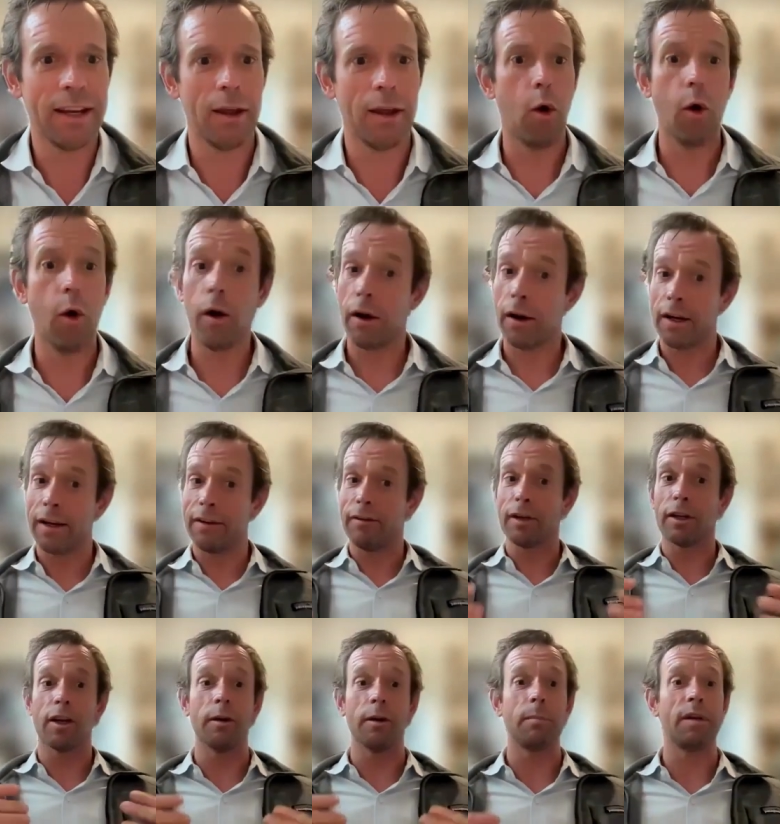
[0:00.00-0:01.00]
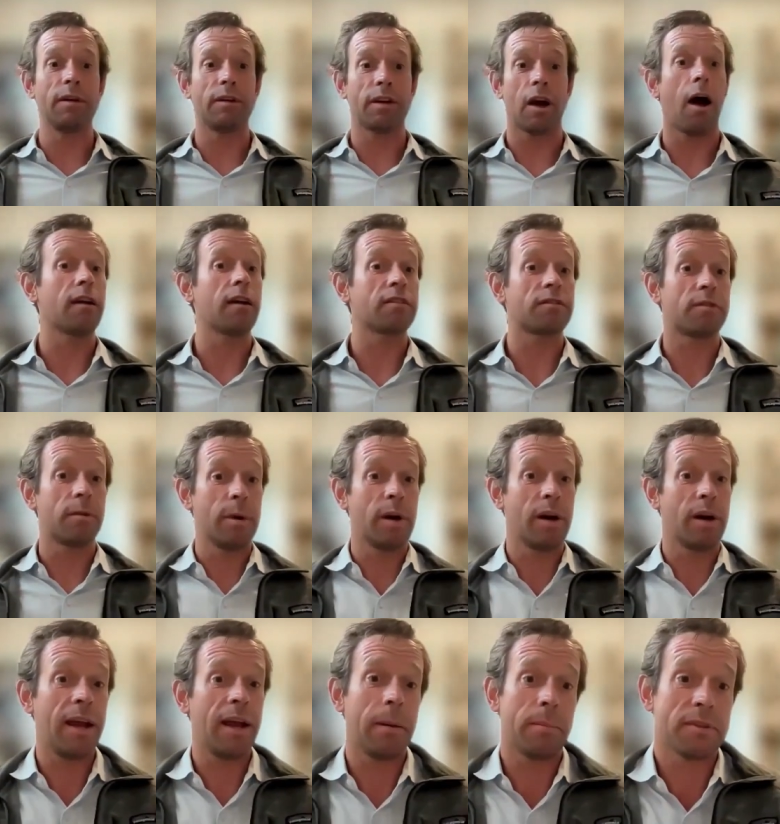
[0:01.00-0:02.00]
Mm-hmm. Or it even could be caused from your
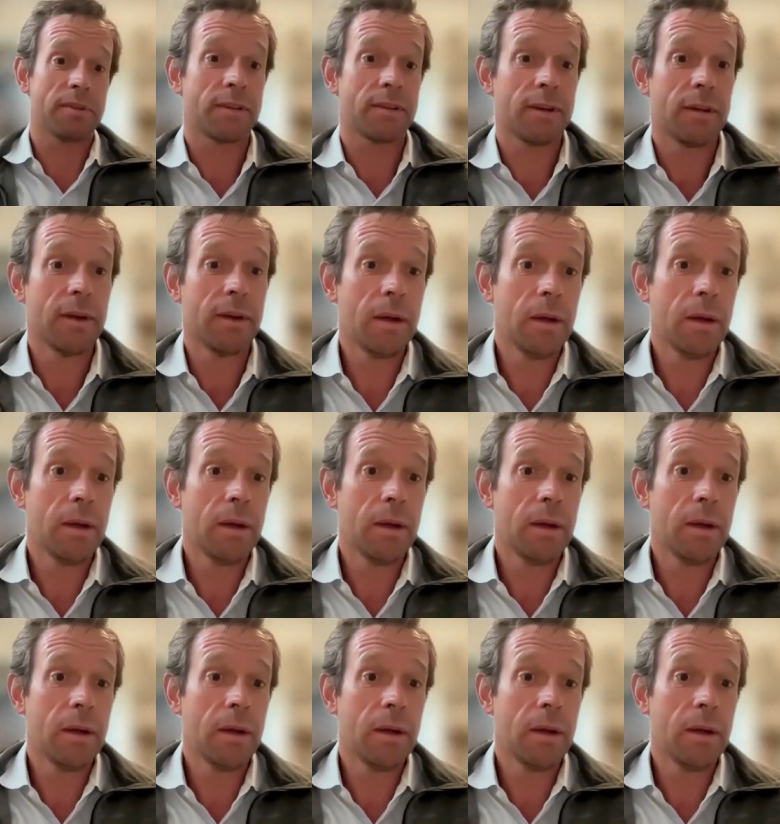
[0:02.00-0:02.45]
hips.